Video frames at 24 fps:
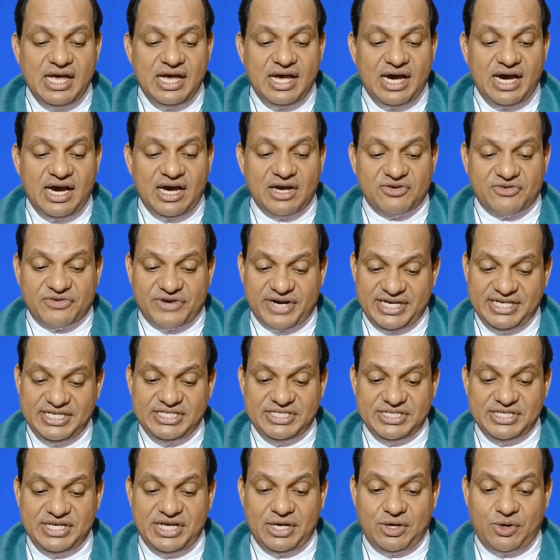are right
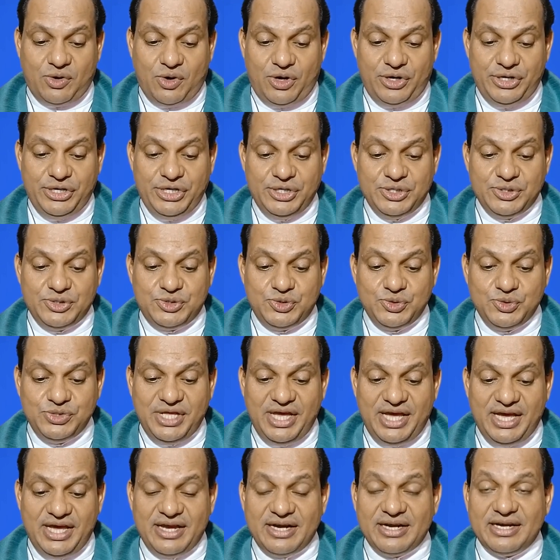according to
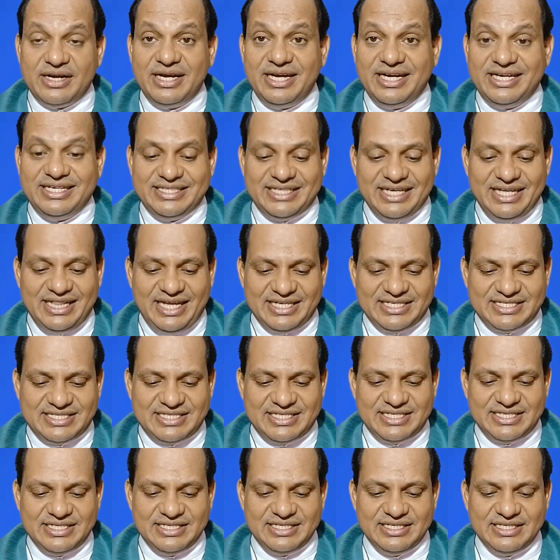their
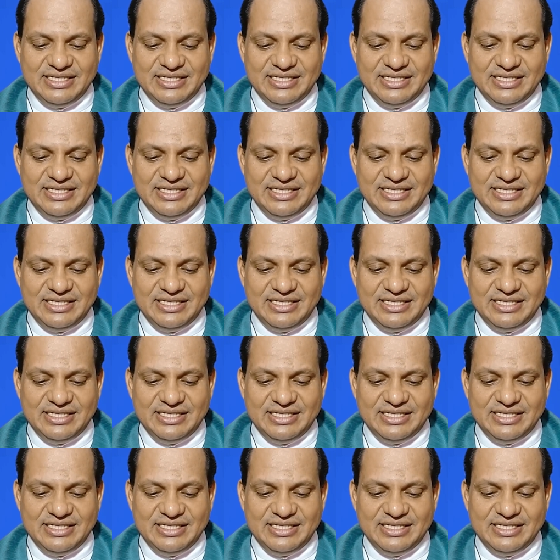intellect